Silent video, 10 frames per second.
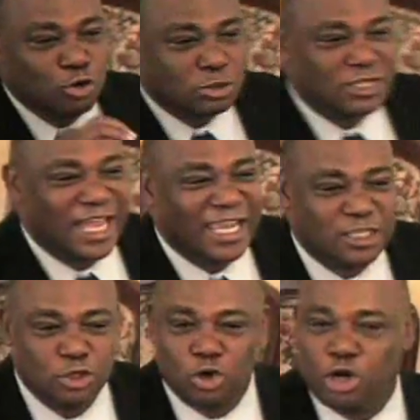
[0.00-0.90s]
who
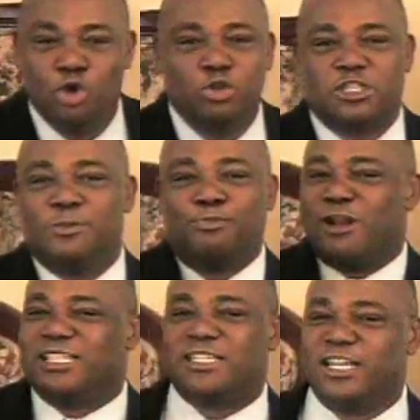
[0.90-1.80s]
likes you or who's in
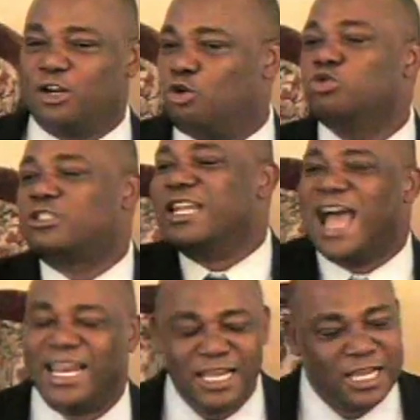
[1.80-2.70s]
president or who's
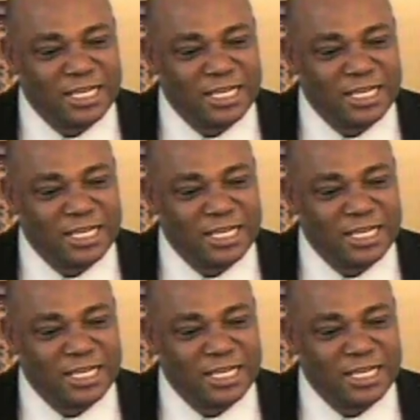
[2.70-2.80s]
not